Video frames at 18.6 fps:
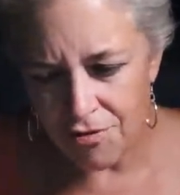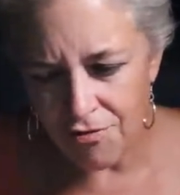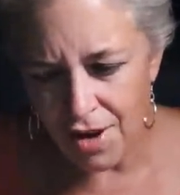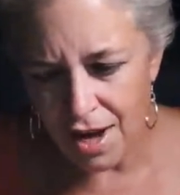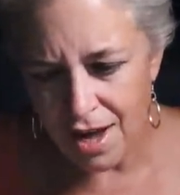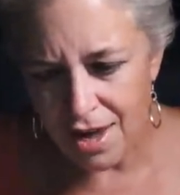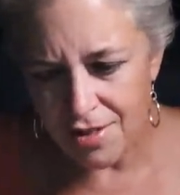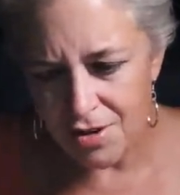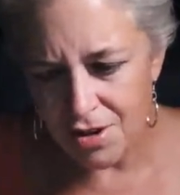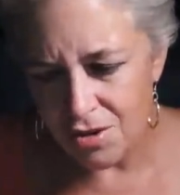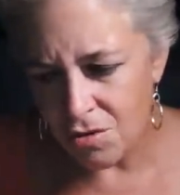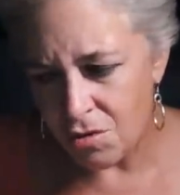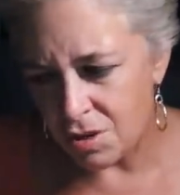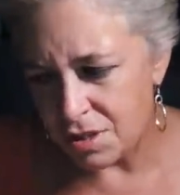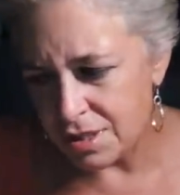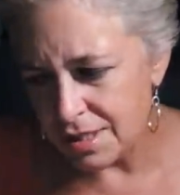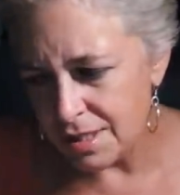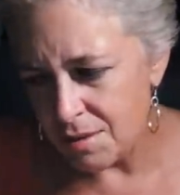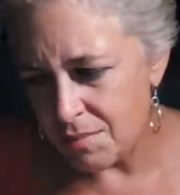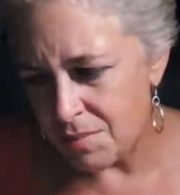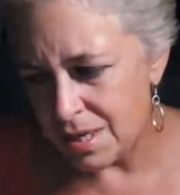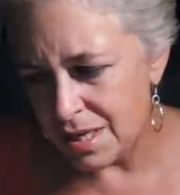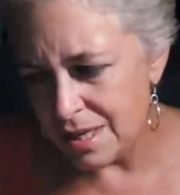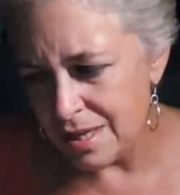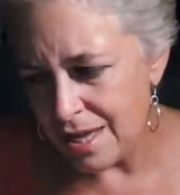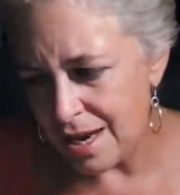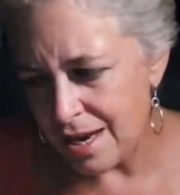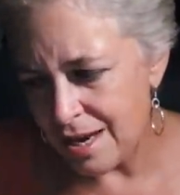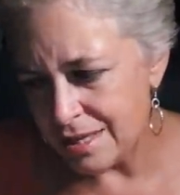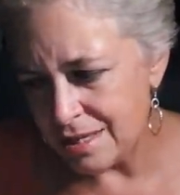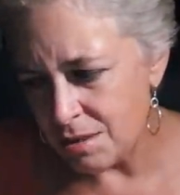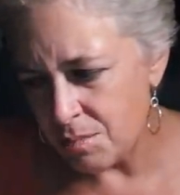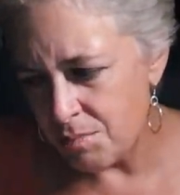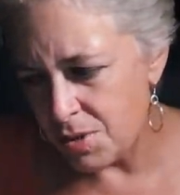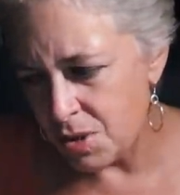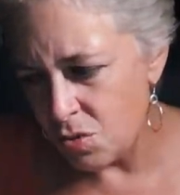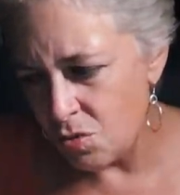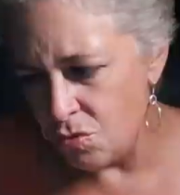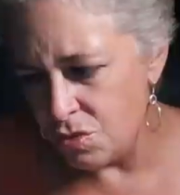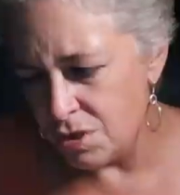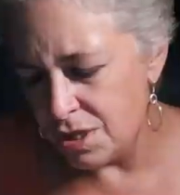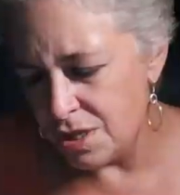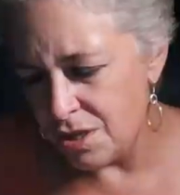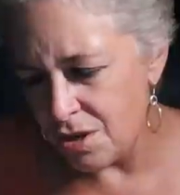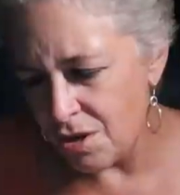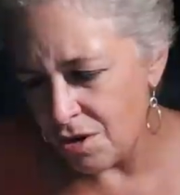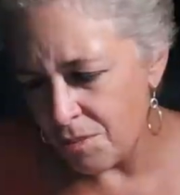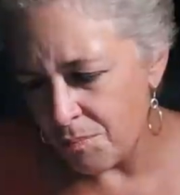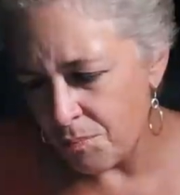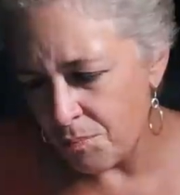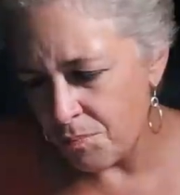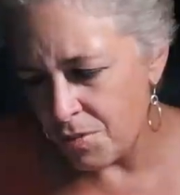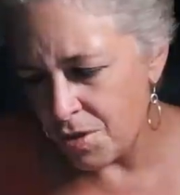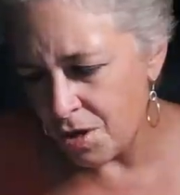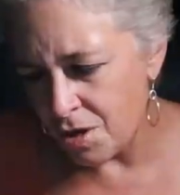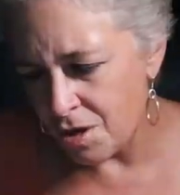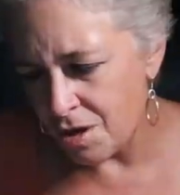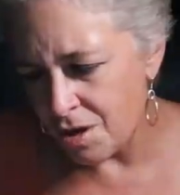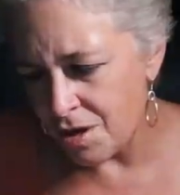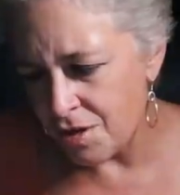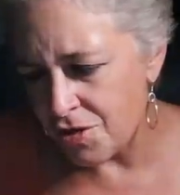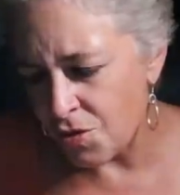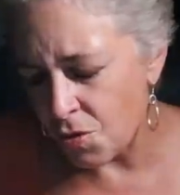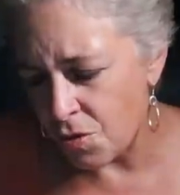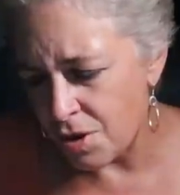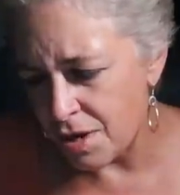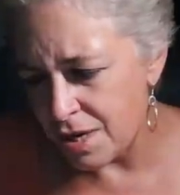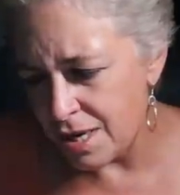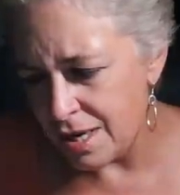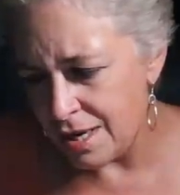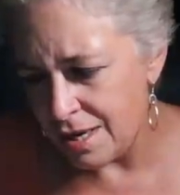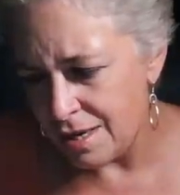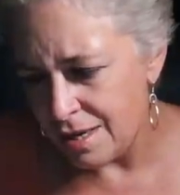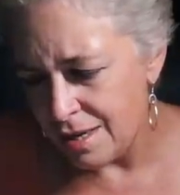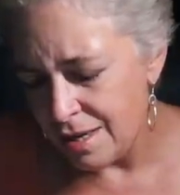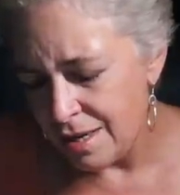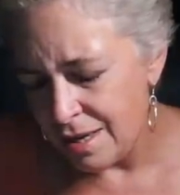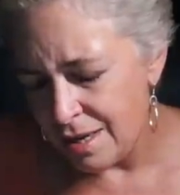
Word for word: father or somebody that has abused their authority.